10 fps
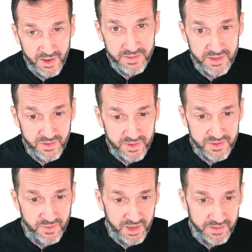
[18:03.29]
than you
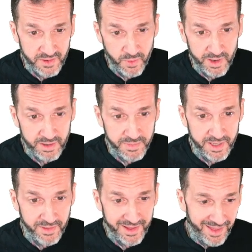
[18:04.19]
just running the query and
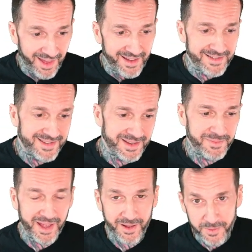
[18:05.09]
being like, yeah, it
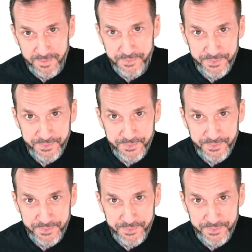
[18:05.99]
seemed to help.